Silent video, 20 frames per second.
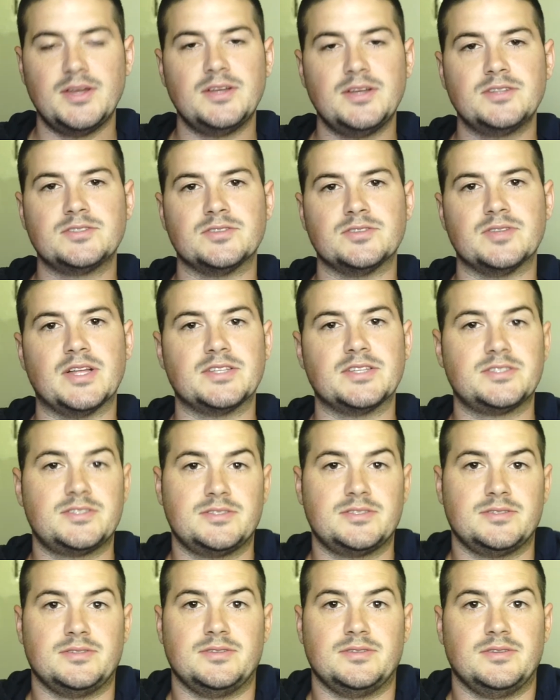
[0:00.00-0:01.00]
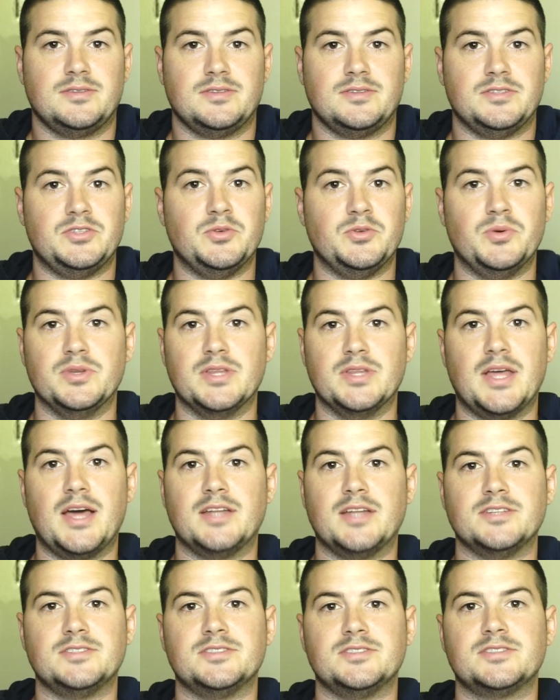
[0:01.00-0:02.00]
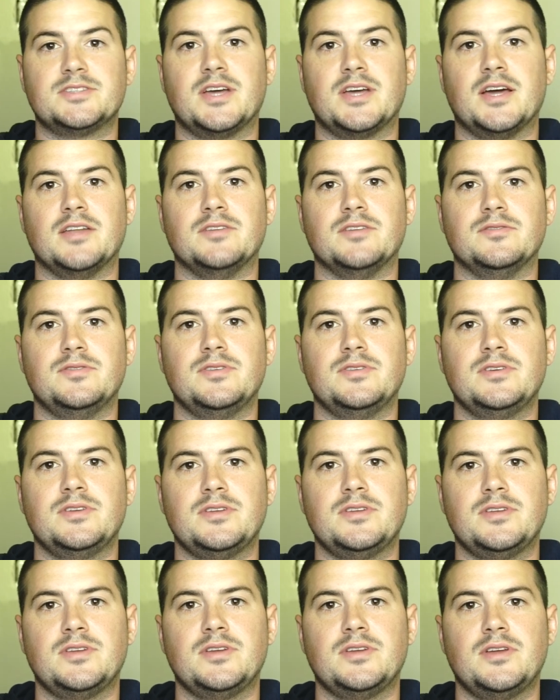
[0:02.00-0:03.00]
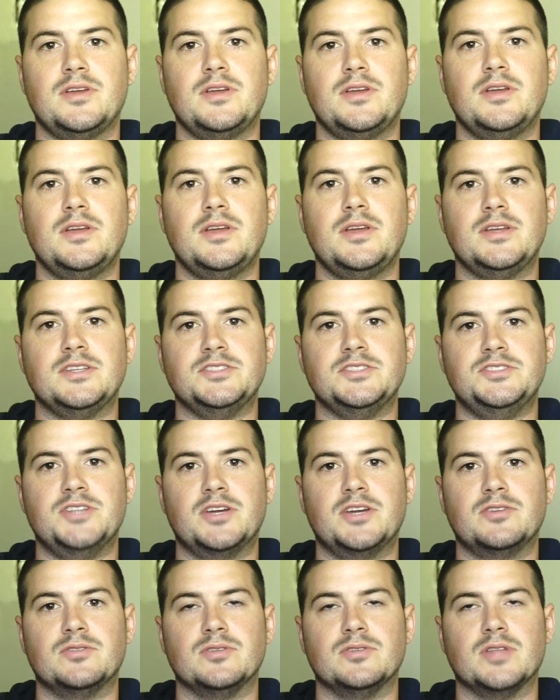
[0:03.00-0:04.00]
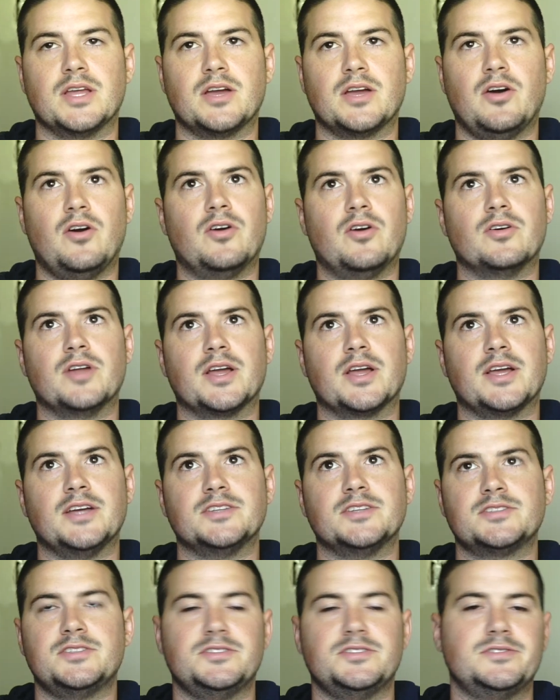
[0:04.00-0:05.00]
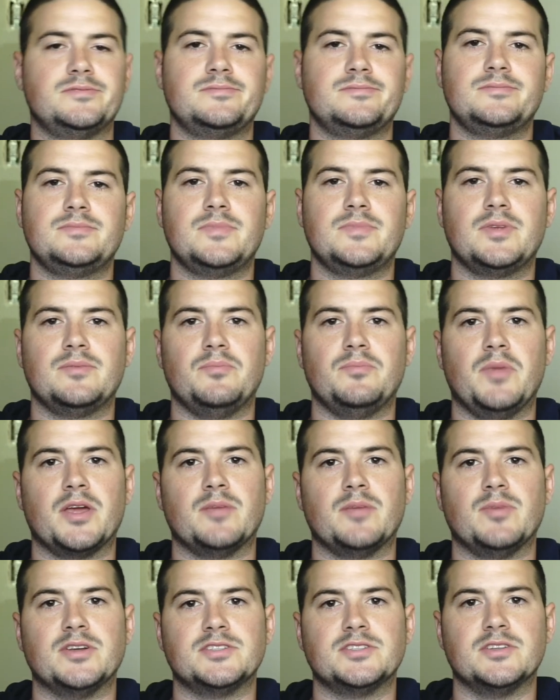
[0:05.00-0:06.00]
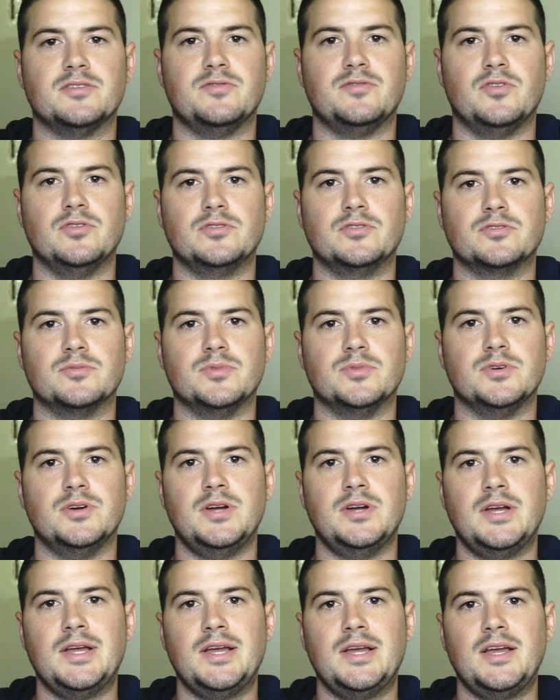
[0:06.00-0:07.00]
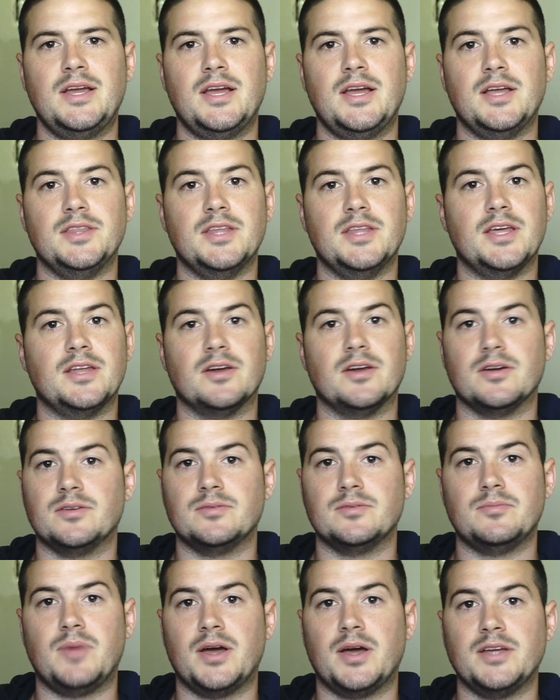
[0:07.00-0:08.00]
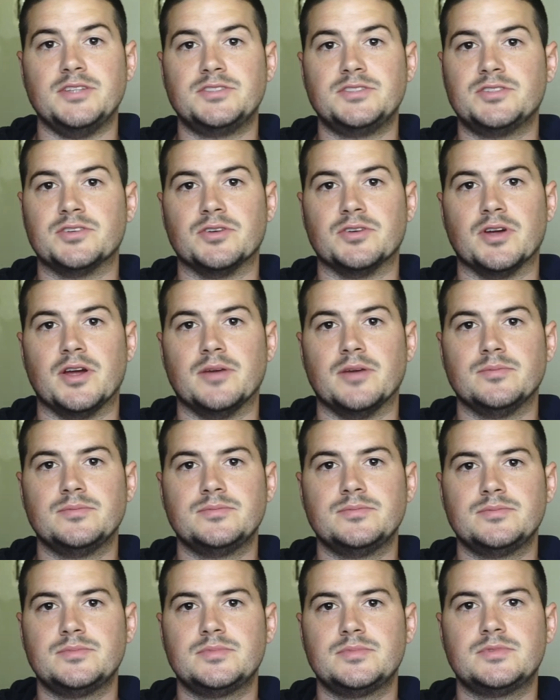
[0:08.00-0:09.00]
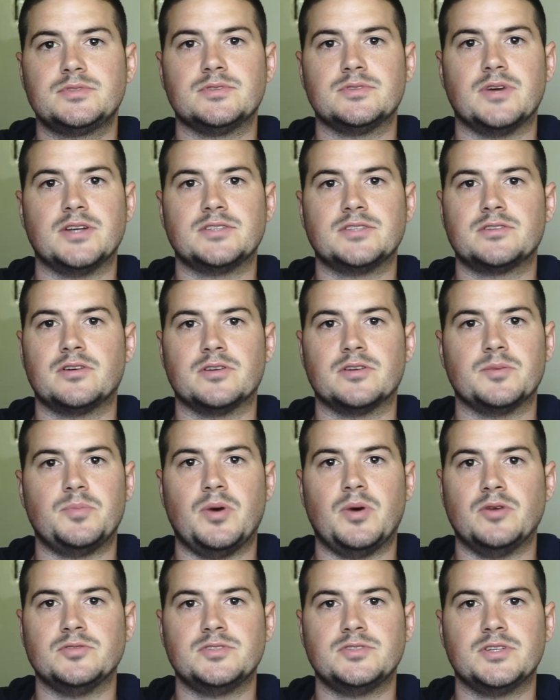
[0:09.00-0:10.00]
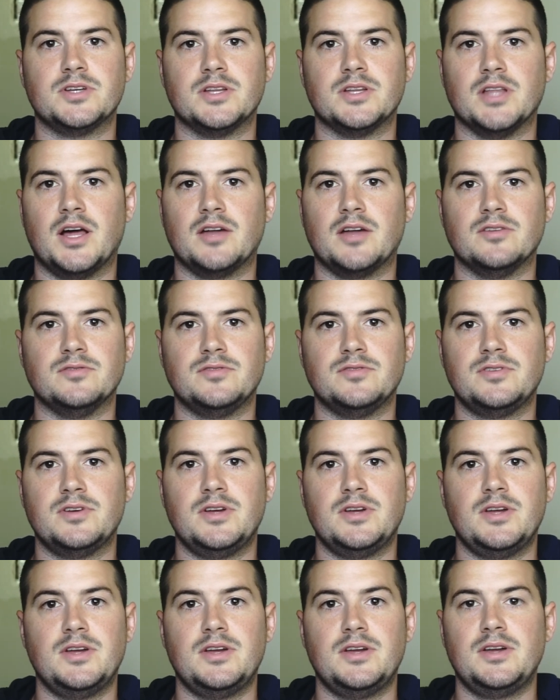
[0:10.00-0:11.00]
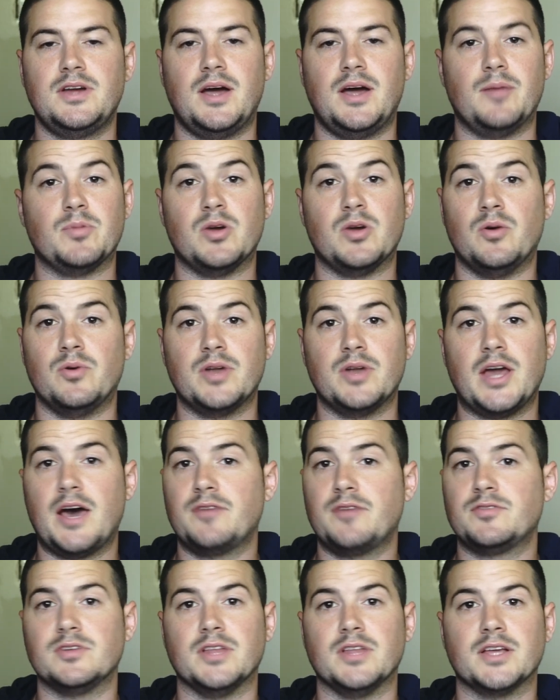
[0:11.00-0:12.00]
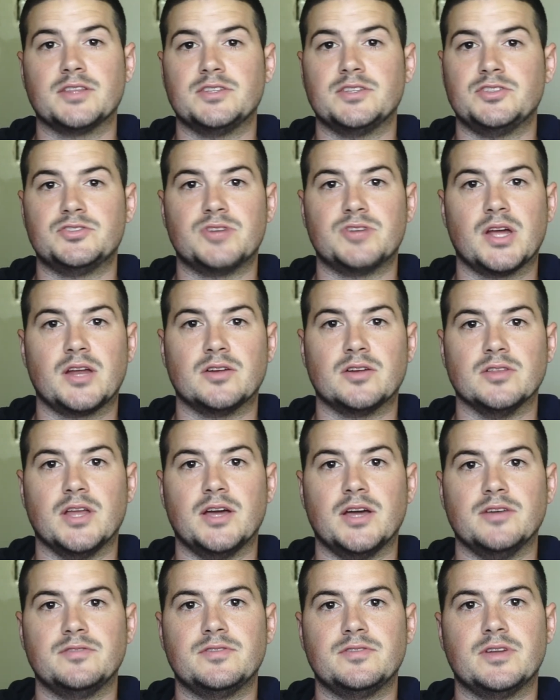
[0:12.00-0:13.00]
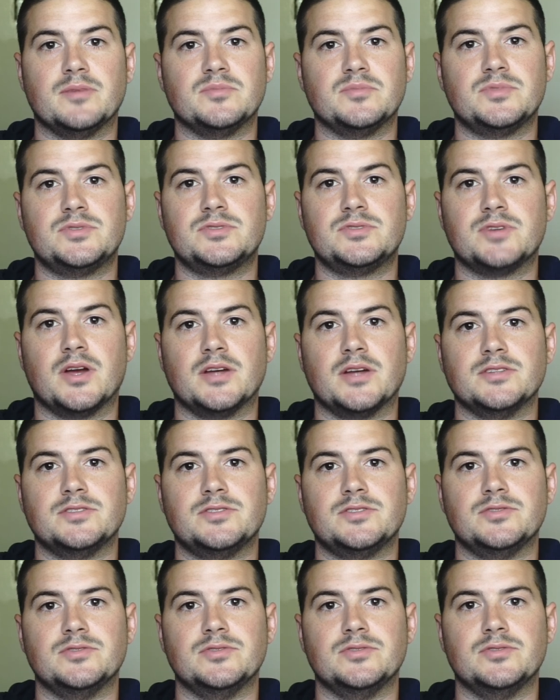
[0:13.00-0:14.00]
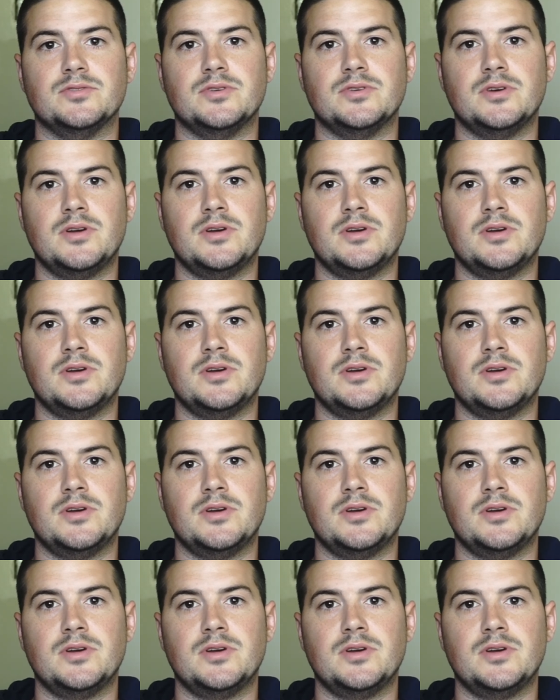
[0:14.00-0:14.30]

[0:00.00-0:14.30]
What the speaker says: So that's, doing that is just kind of, in general, like hard, I guess, because make myself vulnerable. And then on my Instagram, so I started posting a lot of, I'm going after like the trainer life, and I'm trying to